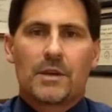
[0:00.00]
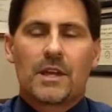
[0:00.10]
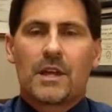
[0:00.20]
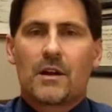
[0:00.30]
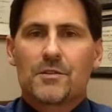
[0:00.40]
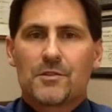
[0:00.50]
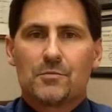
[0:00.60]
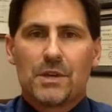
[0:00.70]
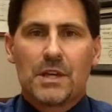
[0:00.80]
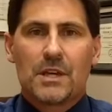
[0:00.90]
can also
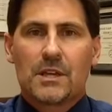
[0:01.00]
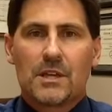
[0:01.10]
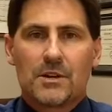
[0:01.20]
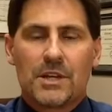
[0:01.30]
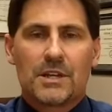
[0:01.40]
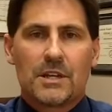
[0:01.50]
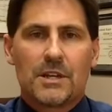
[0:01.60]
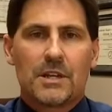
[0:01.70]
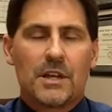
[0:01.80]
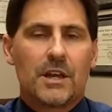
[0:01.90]
be,
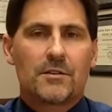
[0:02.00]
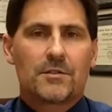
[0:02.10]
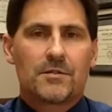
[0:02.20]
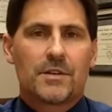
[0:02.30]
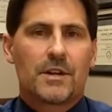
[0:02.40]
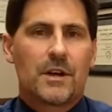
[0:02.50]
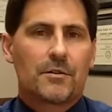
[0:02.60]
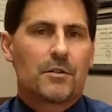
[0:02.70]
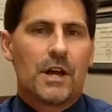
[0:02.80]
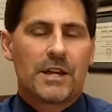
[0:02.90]
indicators of an
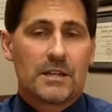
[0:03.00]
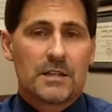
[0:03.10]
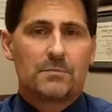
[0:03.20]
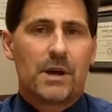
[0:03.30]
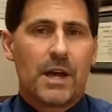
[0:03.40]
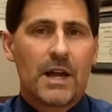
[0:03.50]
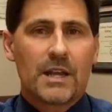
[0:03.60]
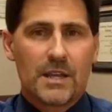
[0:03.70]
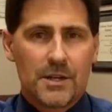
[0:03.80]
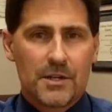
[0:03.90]
underlying
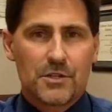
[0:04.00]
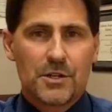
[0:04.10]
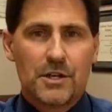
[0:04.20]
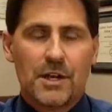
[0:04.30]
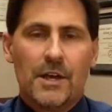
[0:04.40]
dysbiotic condition.